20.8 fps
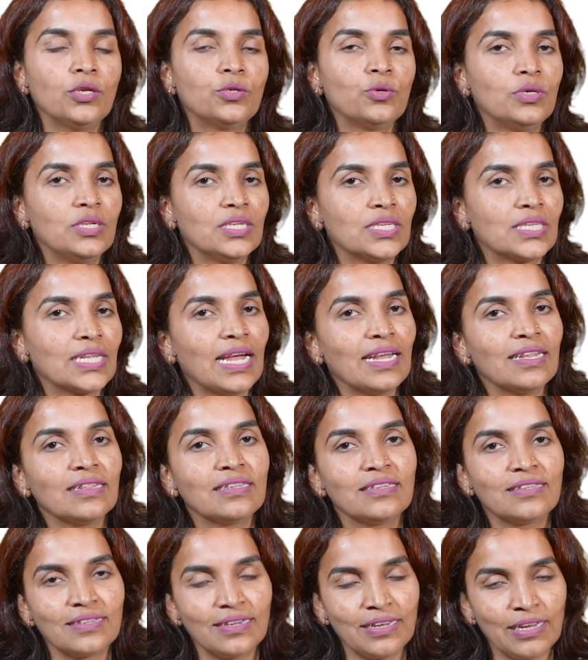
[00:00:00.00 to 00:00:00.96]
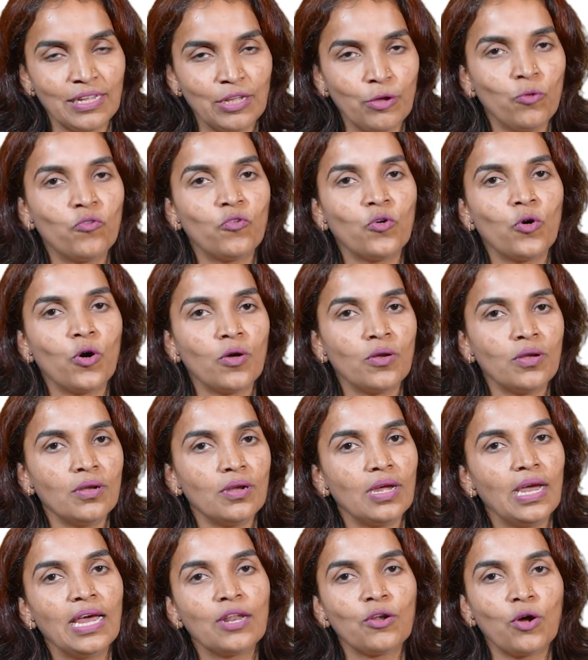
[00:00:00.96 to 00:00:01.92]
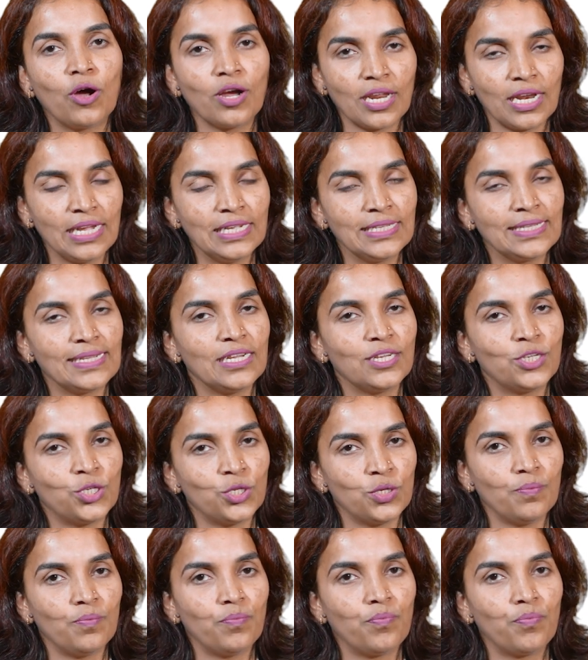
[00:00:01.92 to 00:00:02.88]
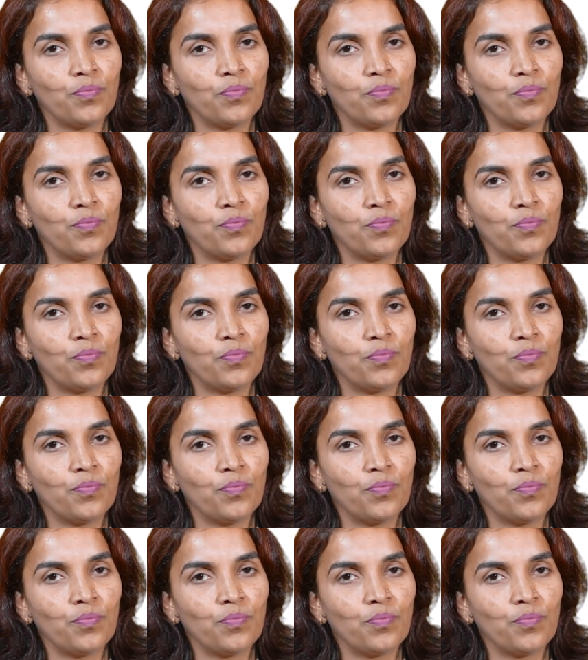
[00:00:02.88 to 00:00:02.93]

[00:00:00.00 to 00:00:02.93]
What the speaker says: to design this and give for an organization?